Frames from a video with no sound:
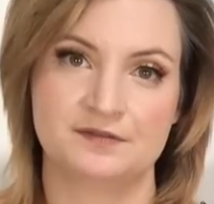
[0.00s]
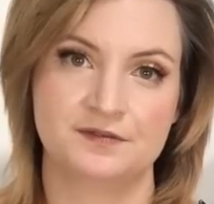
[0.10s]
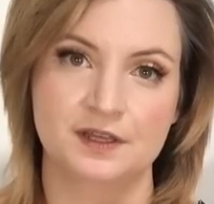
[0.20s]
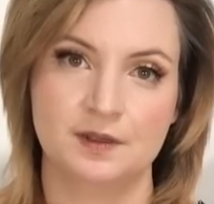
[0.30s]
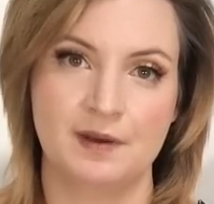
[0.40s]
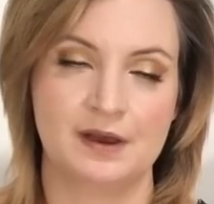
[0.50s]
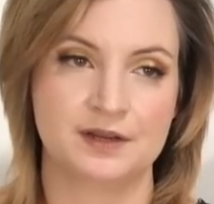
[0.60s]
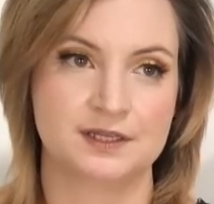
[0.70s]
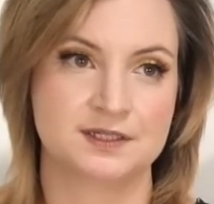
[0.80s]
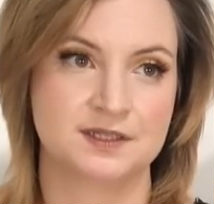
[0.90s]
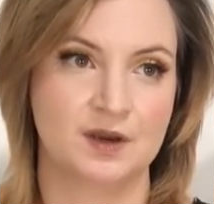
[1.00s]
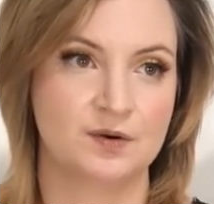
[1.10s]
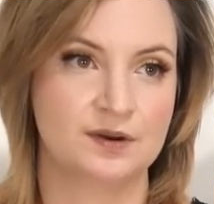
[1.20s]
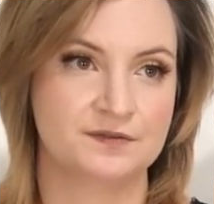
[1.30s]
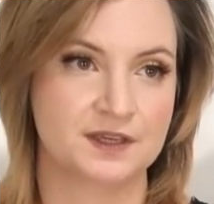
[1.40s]
I feel about it.
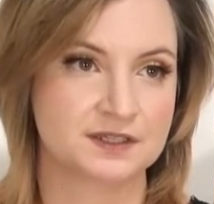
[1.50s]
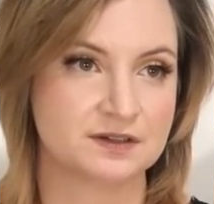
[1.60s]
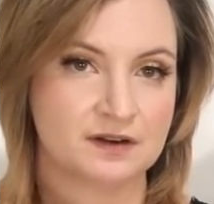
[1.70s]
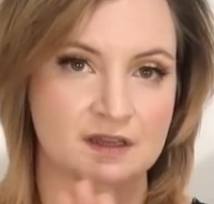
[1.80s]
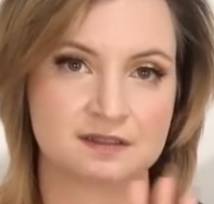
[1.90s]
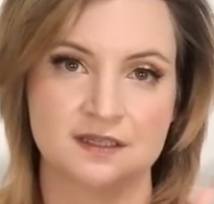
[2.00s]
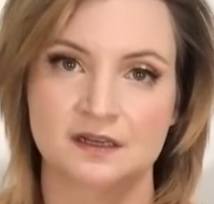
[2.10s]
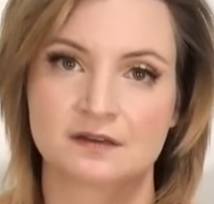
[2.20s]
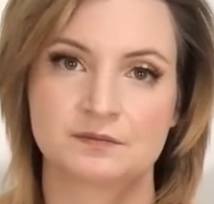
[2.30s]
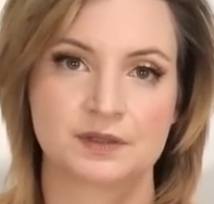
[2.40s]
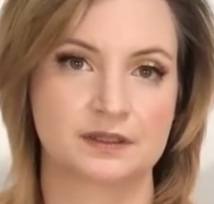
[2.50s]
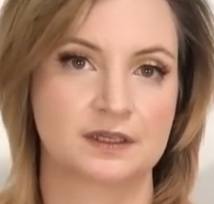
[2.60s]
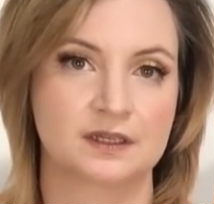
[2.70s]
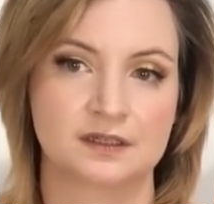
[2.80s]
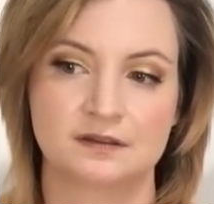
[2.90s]
So if things are not said
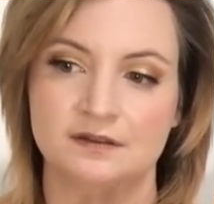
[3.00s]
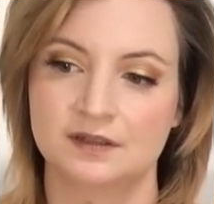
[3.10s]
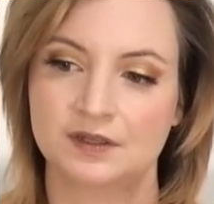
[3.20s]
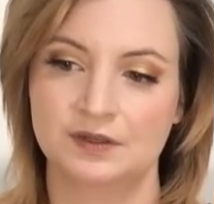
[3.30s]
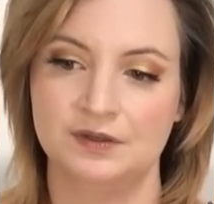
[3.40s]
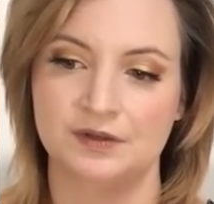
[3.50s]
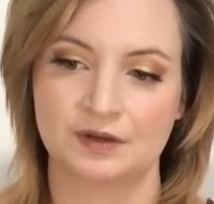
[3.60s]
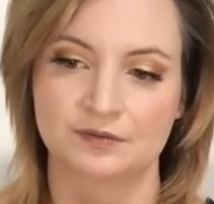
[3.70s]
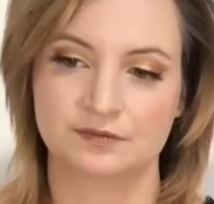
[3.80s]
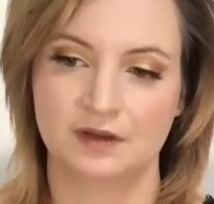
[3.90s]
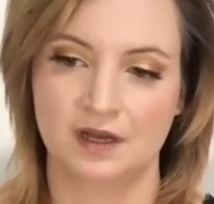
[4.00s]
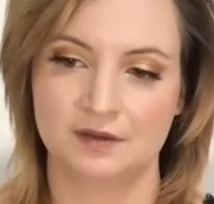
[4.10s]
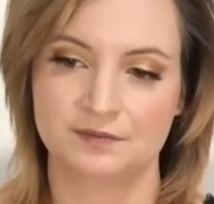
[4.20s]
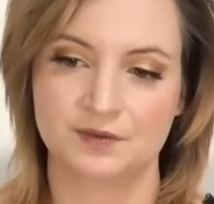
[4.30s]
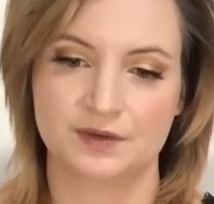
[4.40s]
completely, you know,
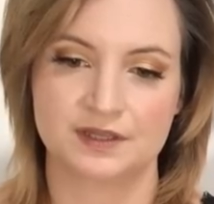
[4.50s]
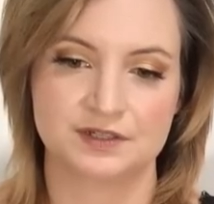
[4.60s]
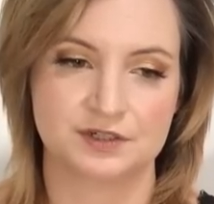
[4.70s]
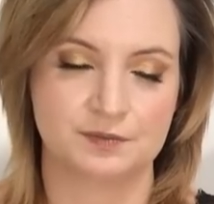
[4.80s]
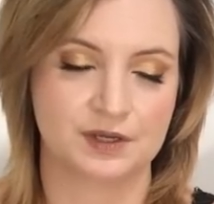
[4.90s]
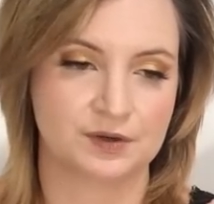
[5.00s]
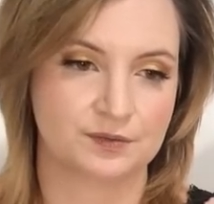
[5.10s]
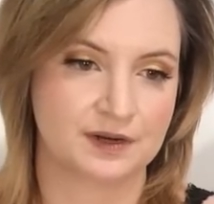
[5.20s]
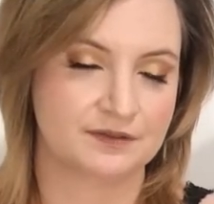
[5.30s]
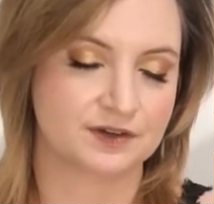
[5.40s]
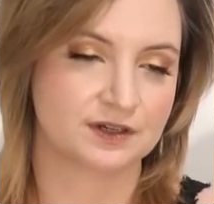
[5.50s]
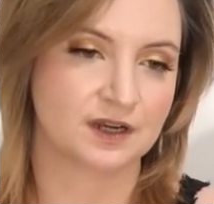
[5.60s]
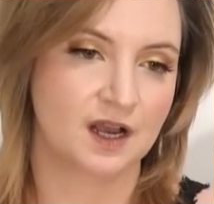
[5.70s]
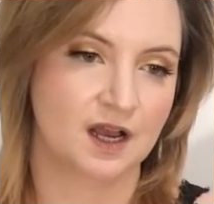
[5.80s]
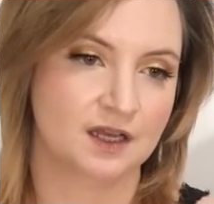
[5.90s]
um, the way they should be or
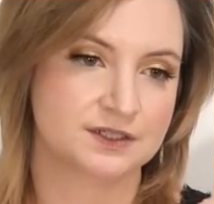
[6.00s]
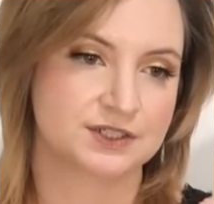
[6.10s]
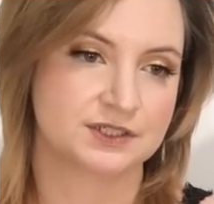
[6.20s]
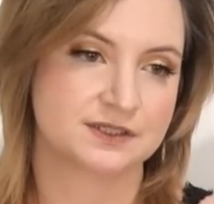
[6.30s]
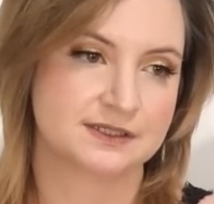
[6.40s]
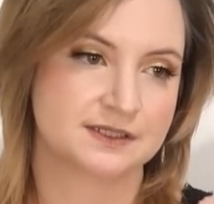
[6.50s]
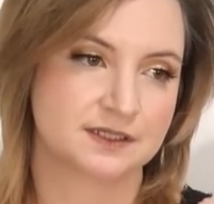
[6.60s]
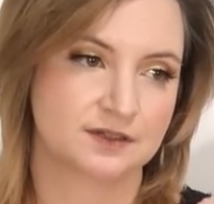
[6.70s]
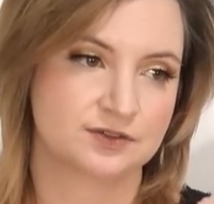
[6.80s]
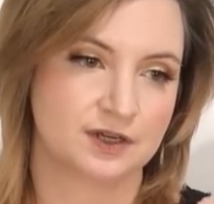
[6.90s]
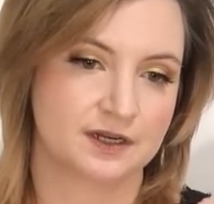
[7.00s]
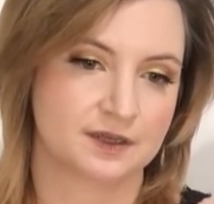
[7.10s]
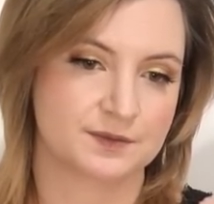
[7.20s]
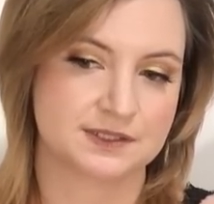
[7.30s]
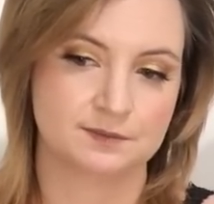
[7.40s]
whatever, uh, just try to
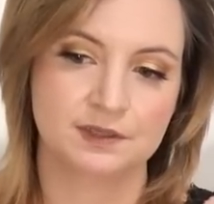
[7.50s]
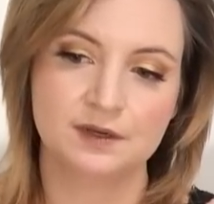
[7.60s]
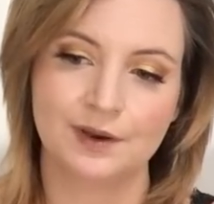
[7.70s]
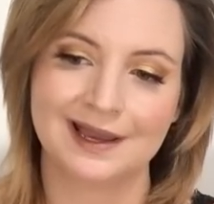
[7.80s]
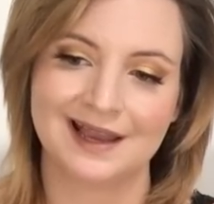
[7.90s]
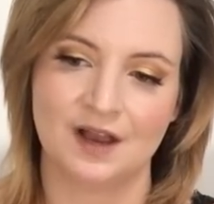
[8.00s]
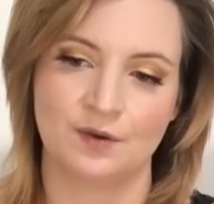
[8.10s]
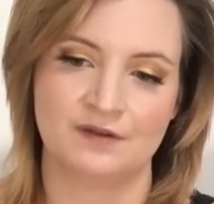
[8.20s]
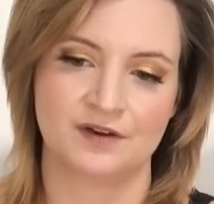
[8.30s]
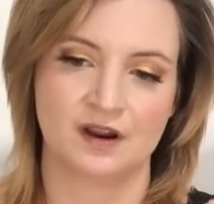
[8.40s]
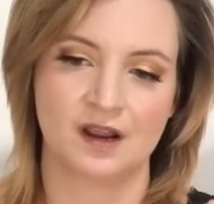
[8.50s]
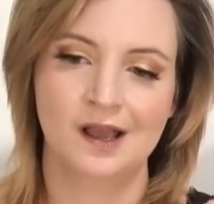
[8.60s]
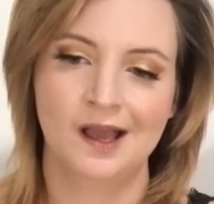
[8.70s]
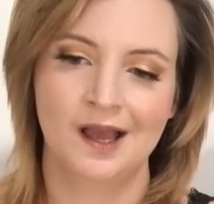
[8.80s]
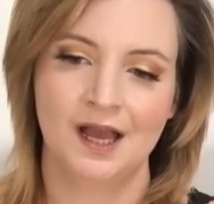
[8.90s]
give me some leeway. However,
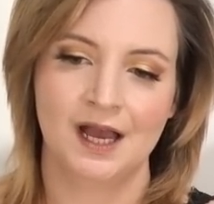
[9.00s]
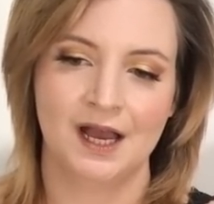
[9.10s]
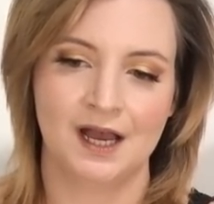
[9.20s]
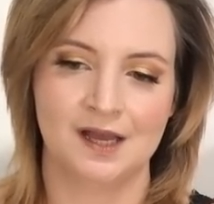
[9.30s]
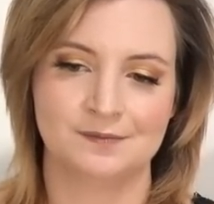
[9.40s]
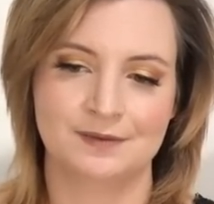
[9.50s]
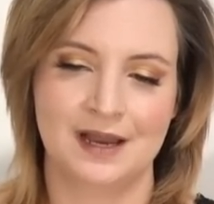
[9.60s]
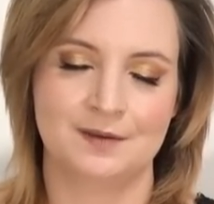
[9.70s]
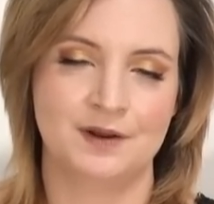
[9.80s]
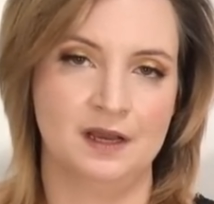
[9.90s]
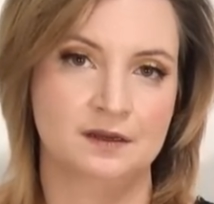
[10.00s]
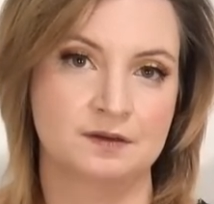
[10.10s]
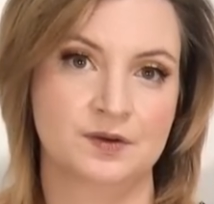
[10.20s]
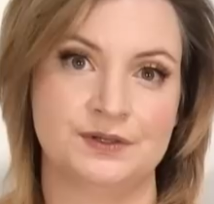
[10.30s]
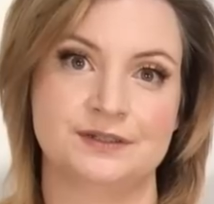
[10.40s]
um, I'm
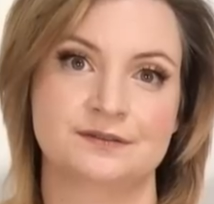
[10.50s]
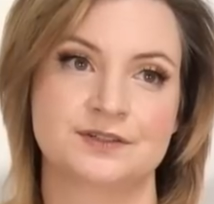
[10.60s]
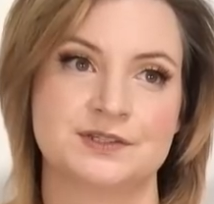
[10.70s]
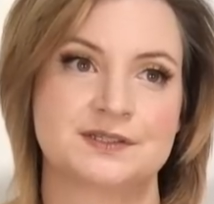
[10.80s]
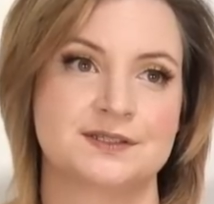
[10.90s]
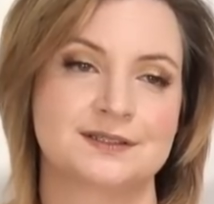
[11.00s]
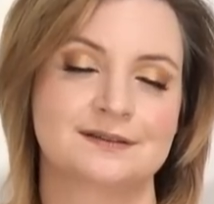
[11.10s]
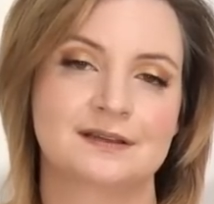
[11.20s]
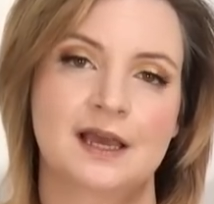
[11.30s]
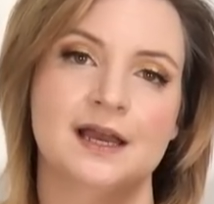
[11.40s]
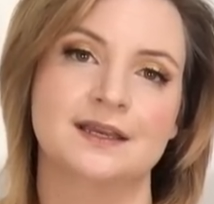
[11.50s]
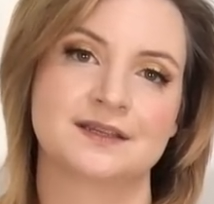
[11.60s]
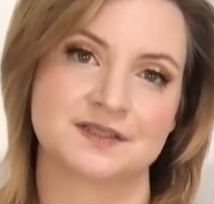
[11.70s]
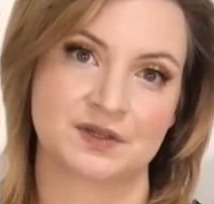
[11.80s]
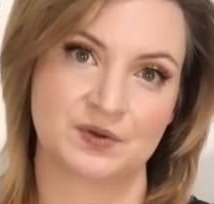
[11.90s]
not going to just, I
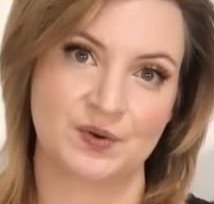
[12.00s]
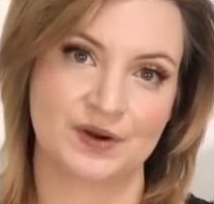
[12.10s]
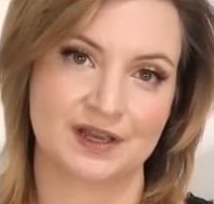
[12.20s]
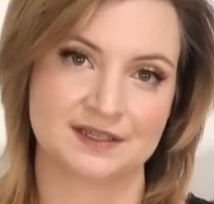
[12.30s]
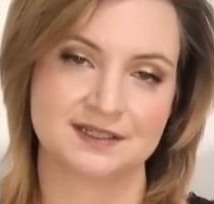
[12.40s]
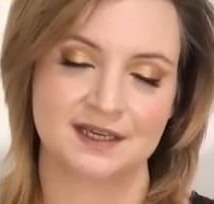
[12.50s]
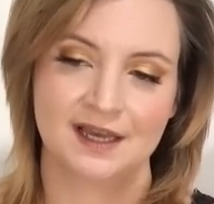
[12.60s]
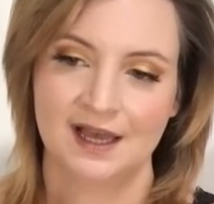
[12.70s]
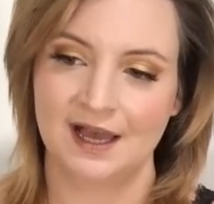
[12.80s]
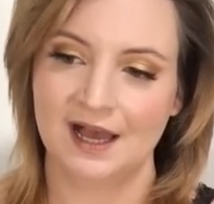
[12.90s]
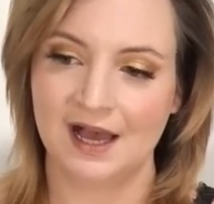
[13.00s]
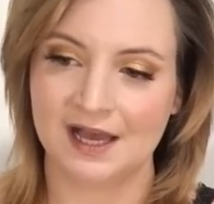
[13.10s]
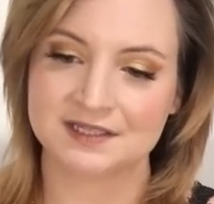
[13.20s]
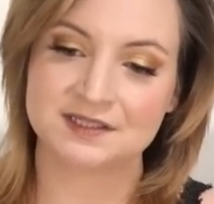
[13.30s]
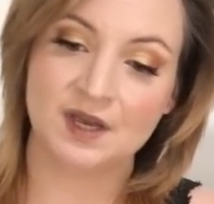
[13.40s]
guess, ignore it.
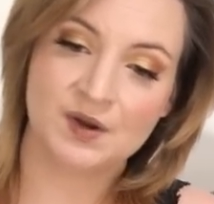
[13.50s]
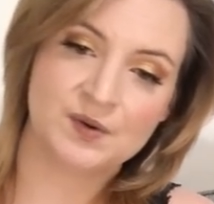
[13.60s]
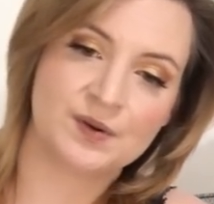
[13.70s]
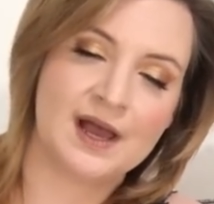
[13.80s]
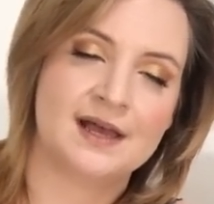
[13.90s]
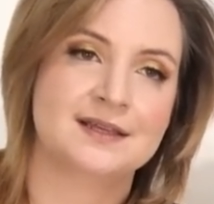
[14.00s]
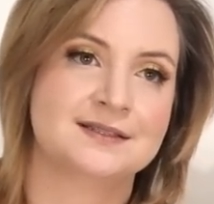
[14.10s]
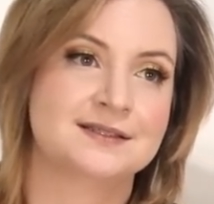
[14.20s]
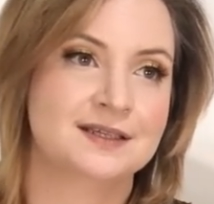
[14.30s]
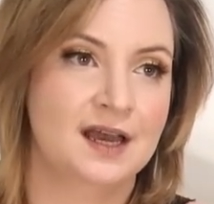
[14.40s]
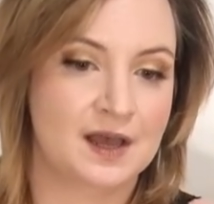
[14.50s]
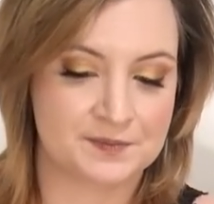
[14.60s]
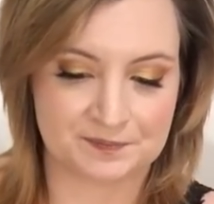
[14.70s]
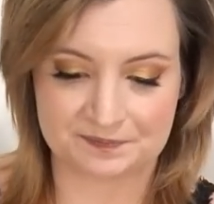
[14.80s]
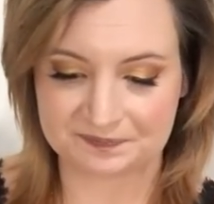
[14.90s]
Uh, so as.
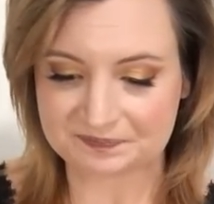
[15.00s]
Um,